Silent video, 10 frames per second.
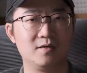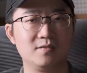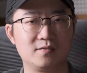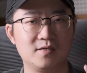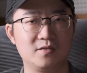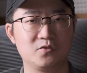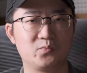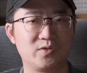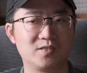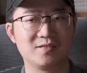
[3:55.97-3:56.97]
In
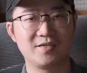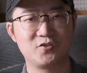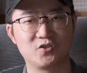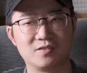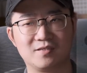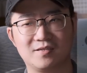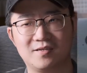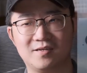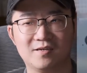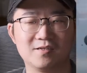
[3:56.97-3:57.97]
CATL presentation,
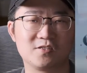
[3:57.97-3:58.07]
a